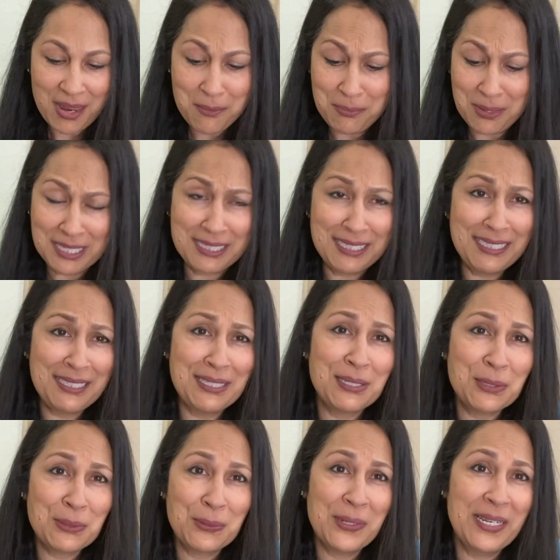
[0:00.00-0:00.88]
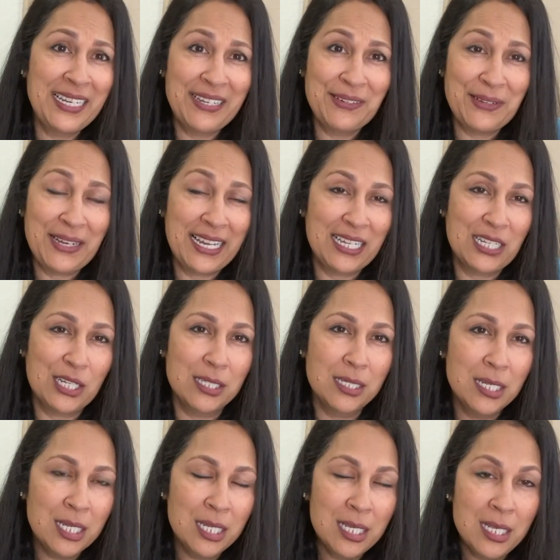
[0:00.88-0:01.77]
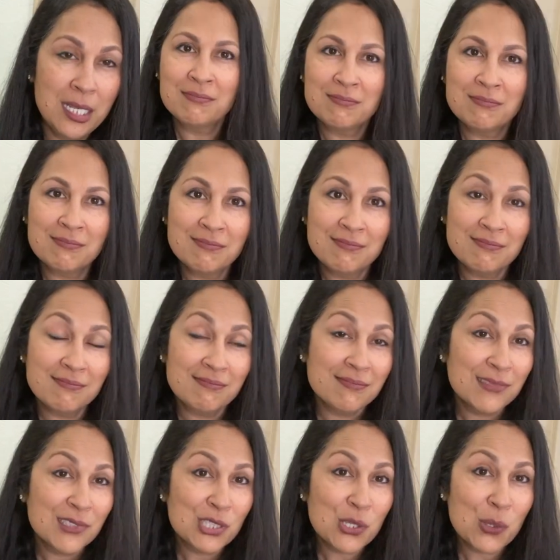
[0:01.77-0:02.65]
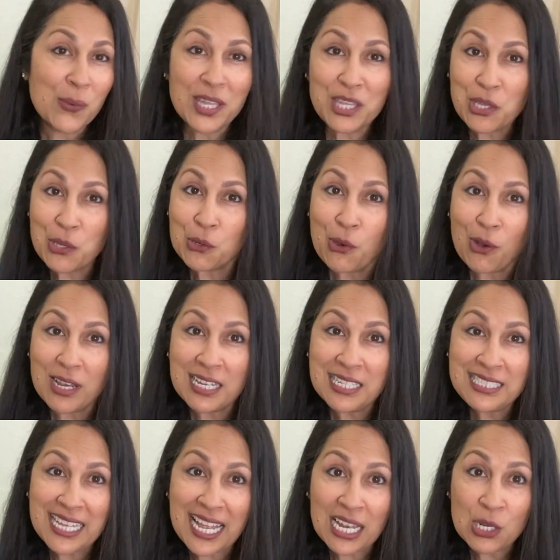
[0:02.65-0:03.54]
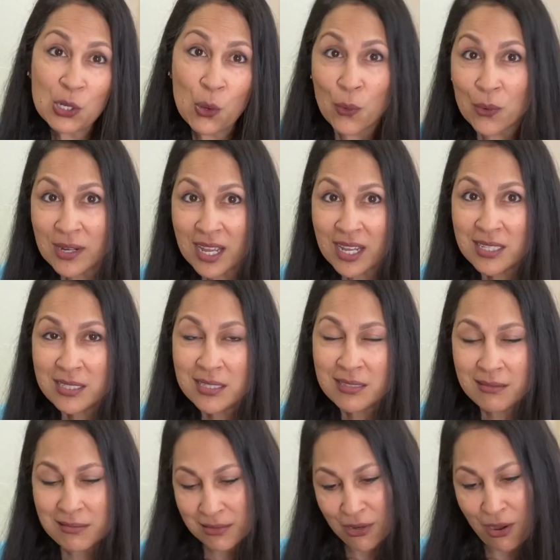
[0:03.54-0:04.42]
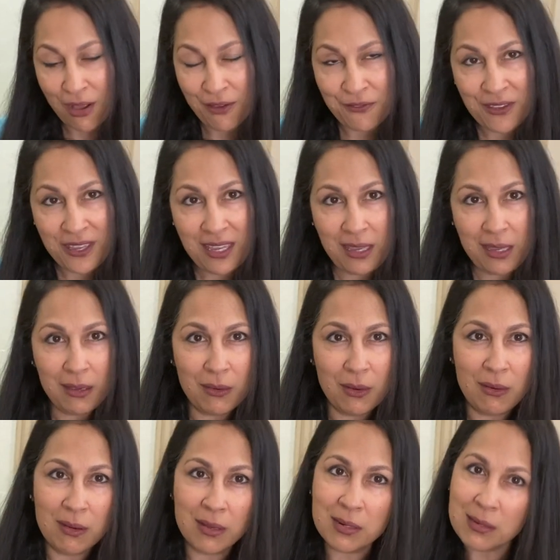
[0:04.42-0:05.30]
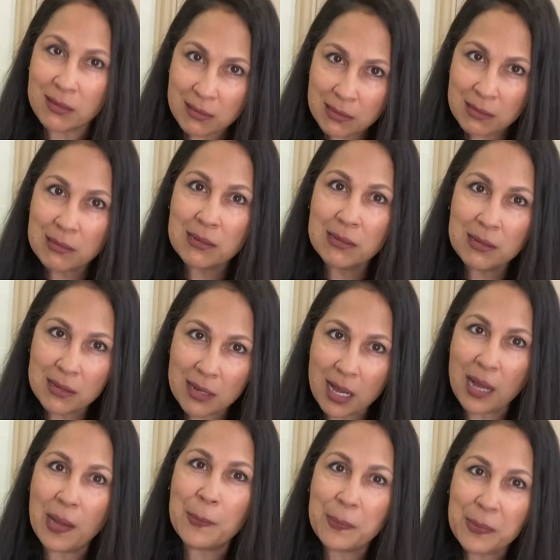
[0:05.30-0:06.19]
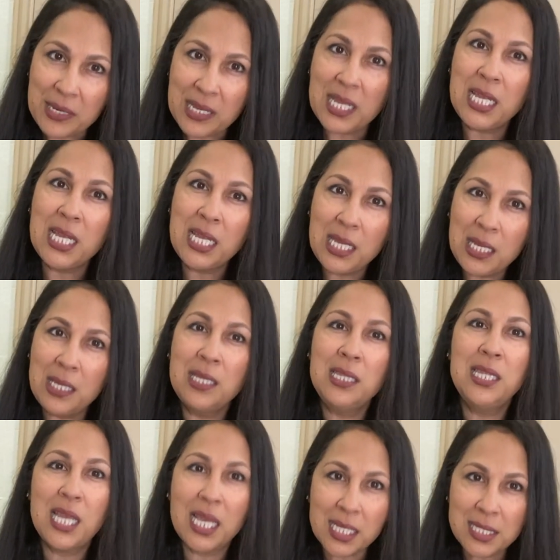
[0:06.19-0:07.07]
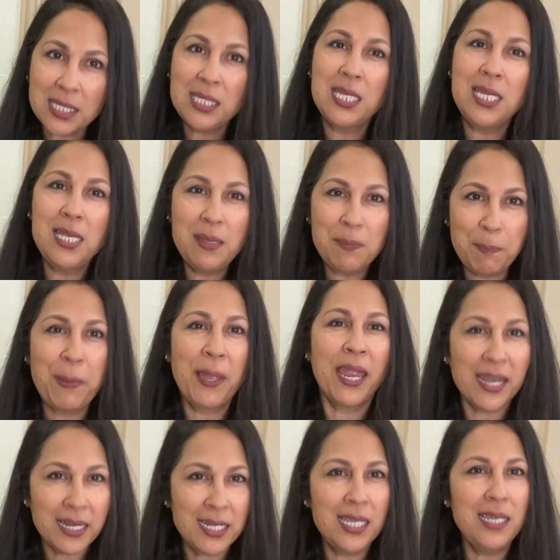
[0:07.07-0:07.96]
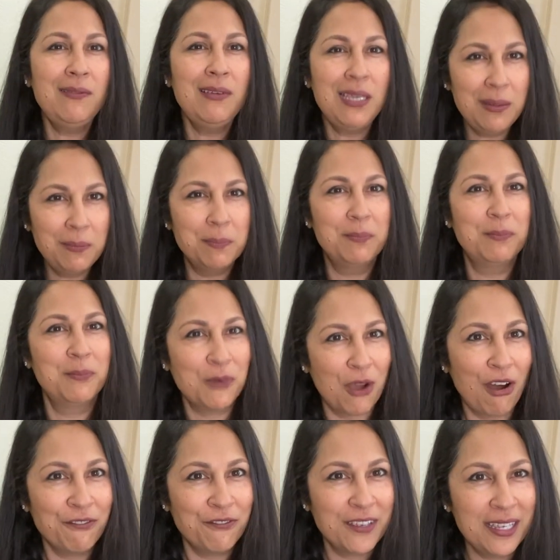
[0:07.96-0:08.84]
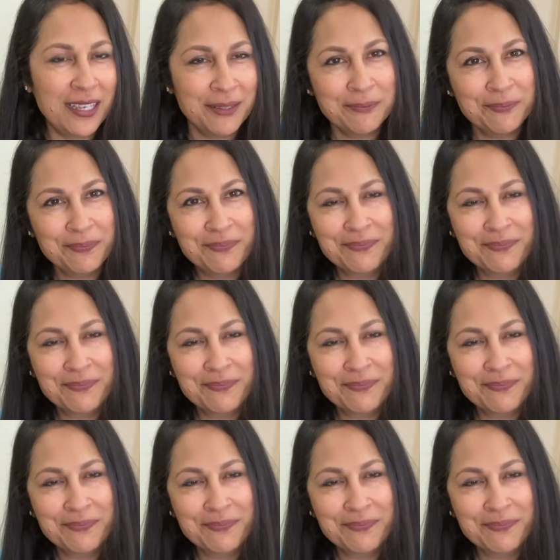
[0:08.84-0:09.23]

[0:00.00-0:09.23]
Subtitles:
But this is really, really good. So whether you call it Dalgona coffee or Apni Desi Phenti Hui Coffee,